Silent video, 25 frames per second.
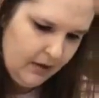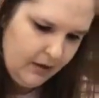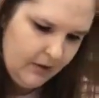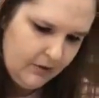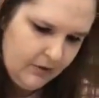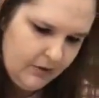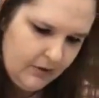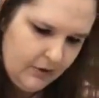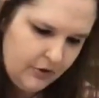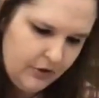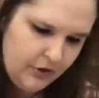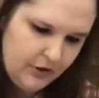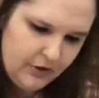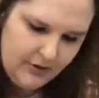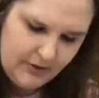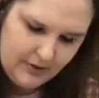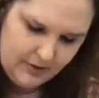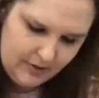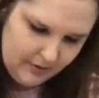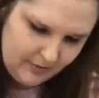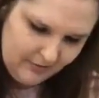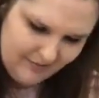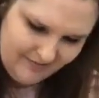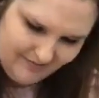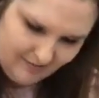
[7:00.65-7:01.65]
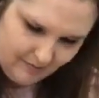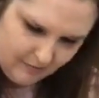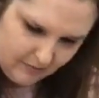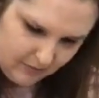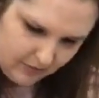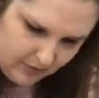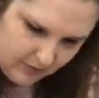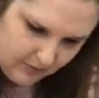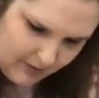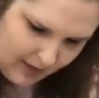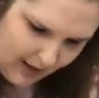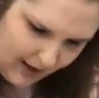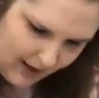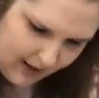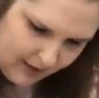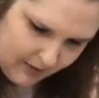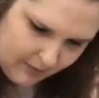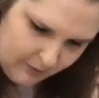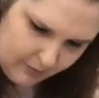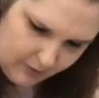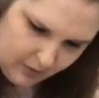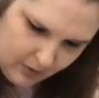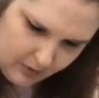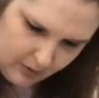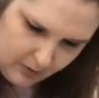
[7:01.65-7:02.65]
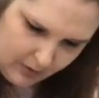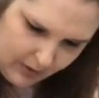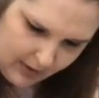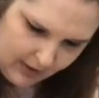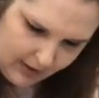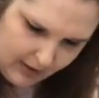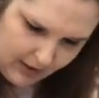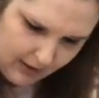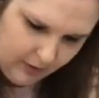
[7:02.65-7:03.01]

So just do that real quick.